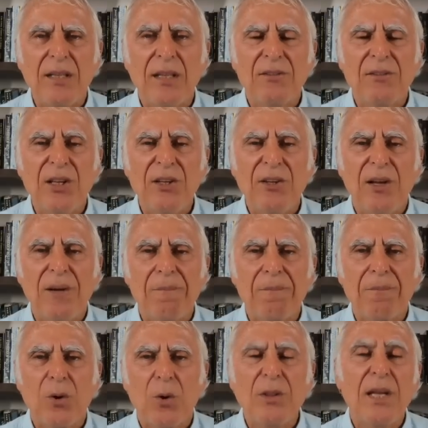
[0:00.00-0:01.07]
The agenda
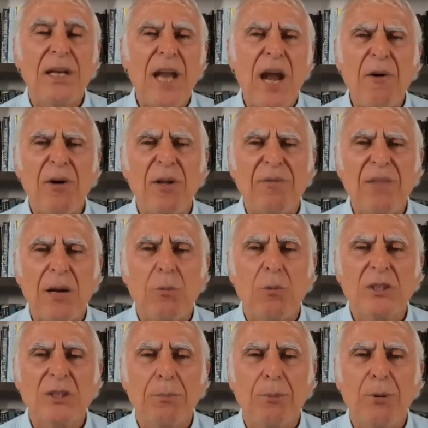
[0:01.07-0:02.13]
or the narrative that it
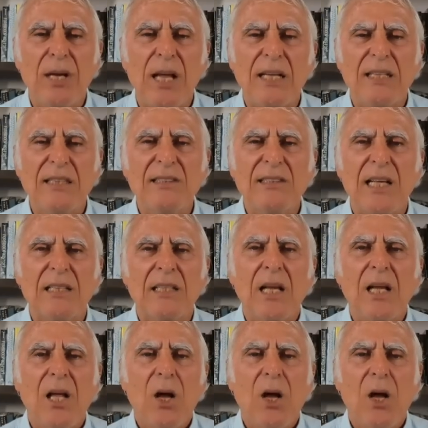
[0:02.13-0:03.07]
wants to put out is that,